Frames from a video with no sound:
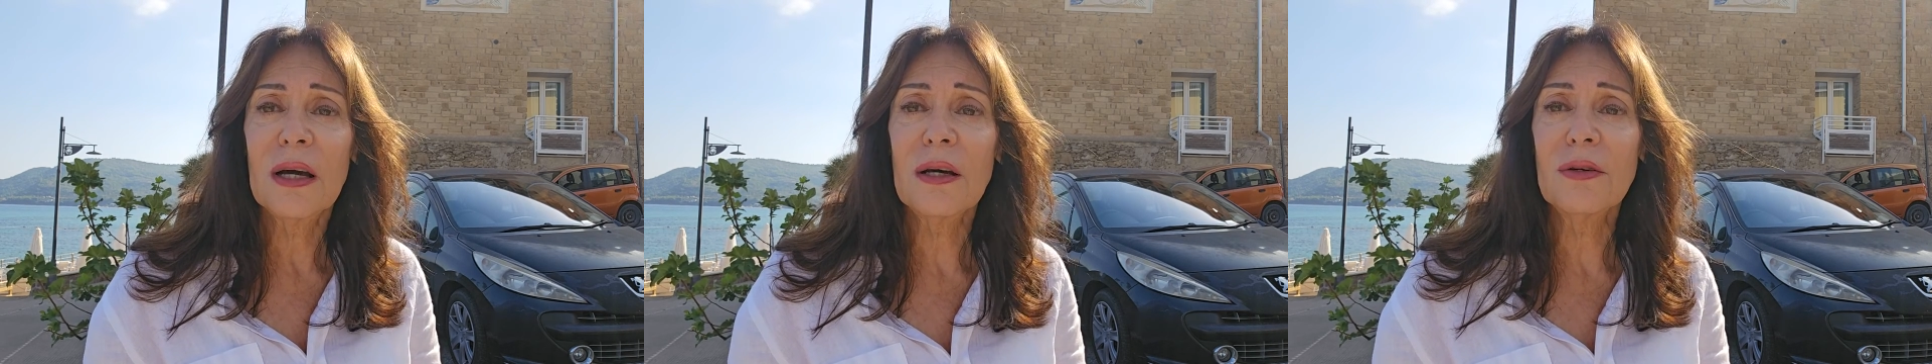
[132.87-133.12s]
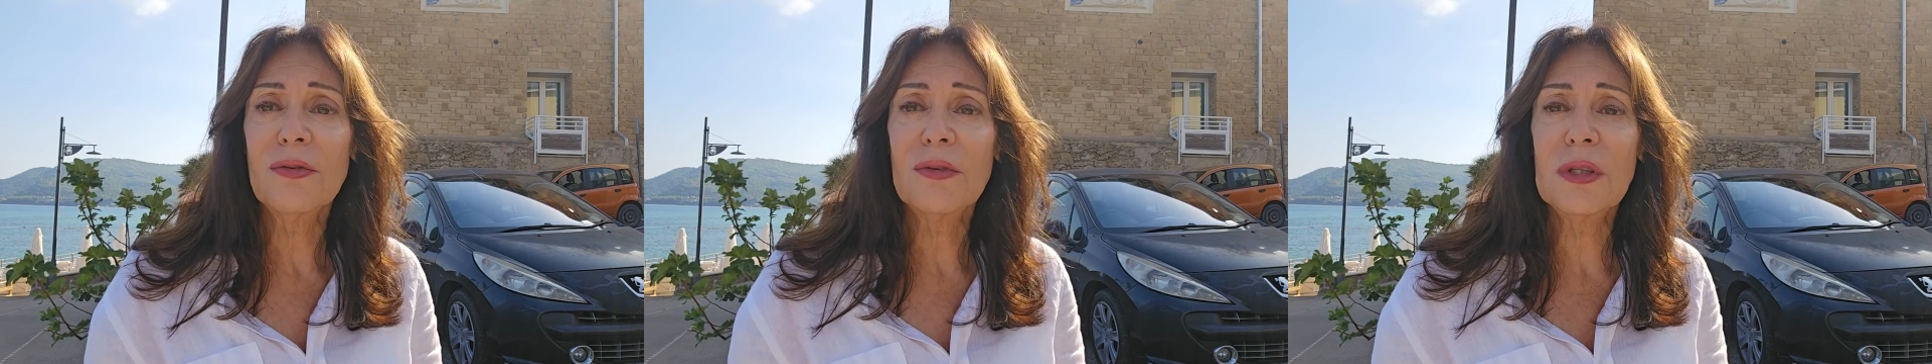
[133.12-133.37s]

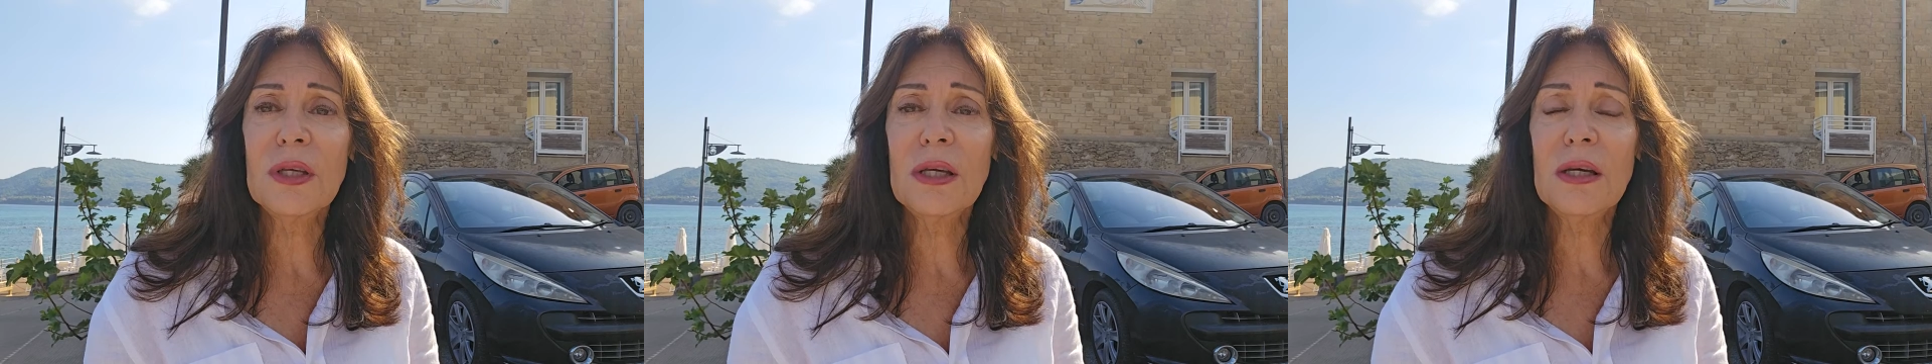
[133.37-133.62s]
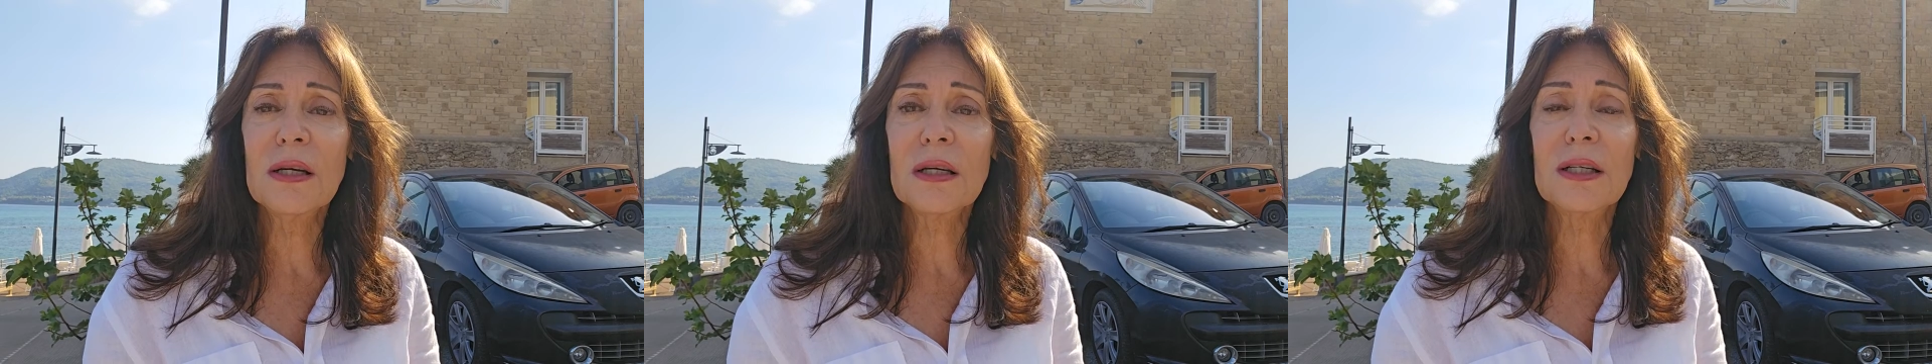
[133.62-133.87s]
of
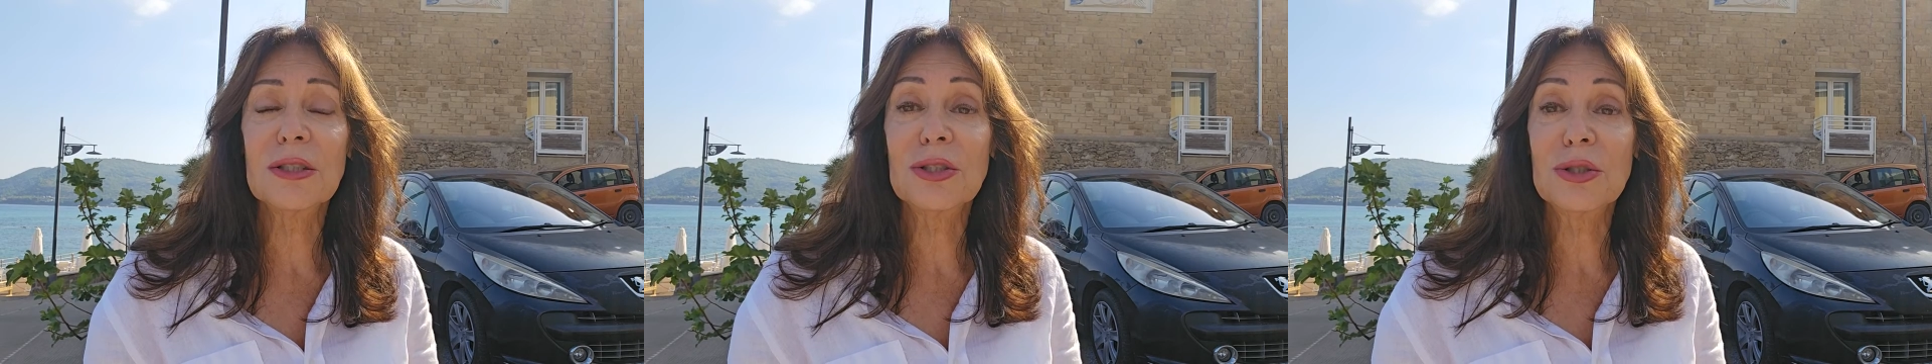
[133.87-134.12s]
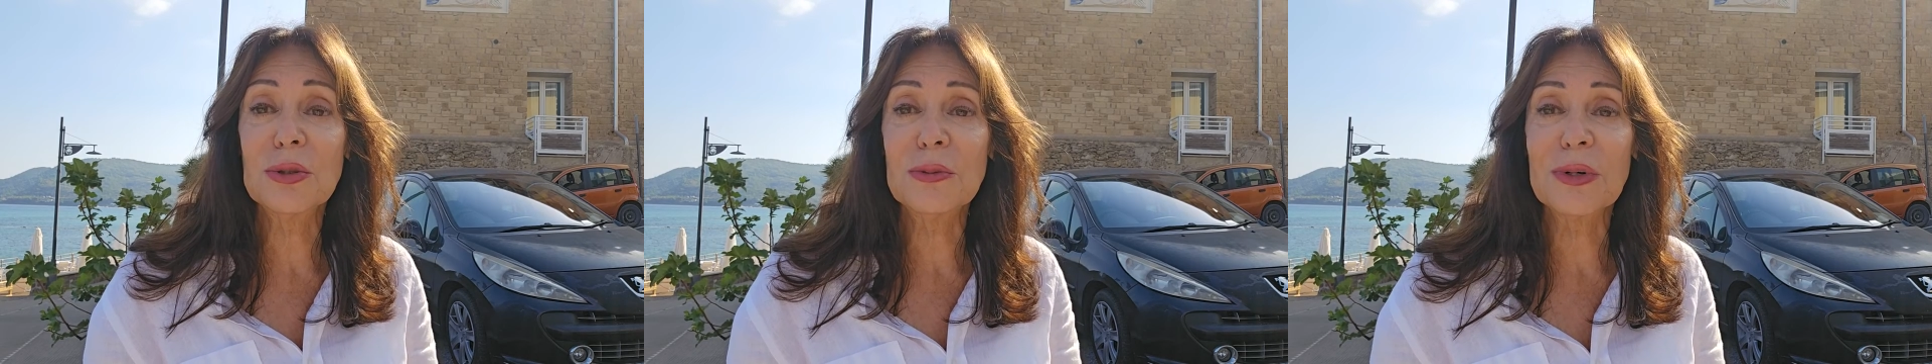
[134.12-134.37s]
the
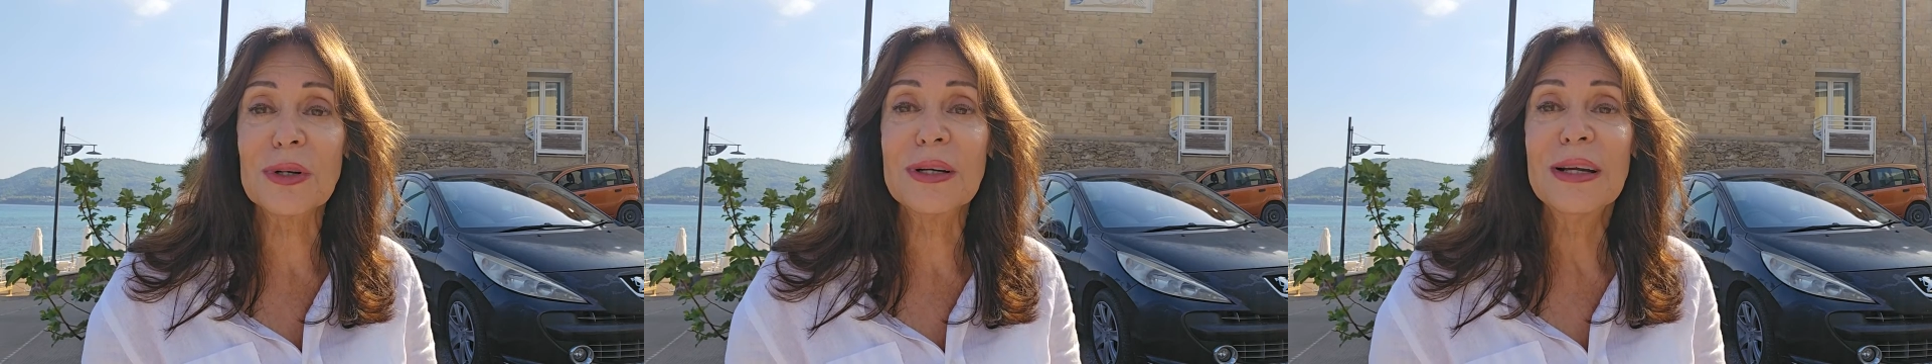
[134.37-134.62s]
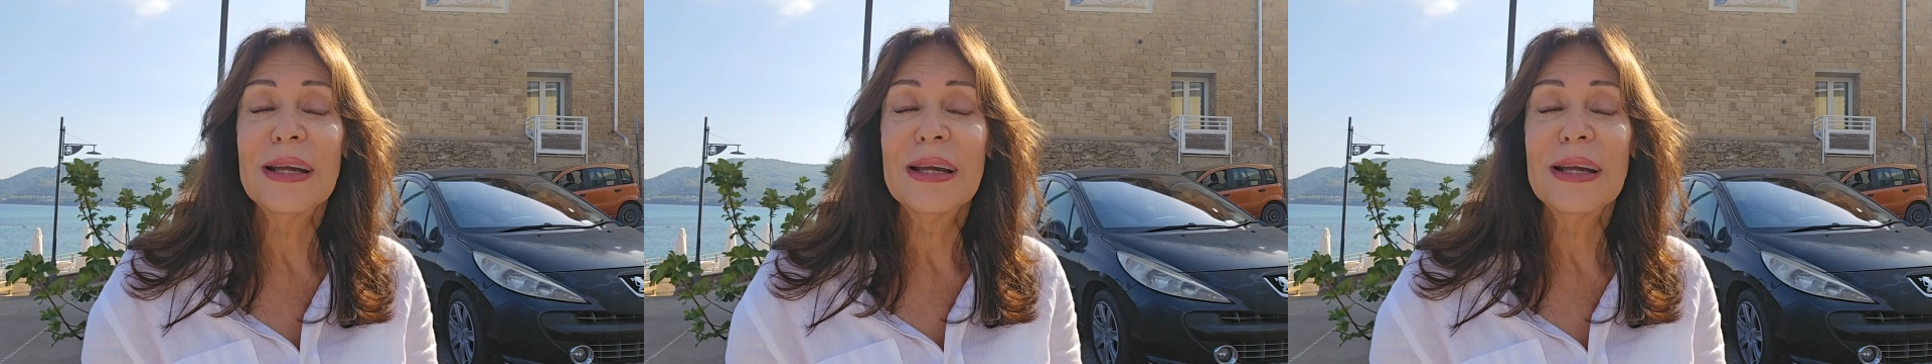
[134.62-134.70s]
consumer.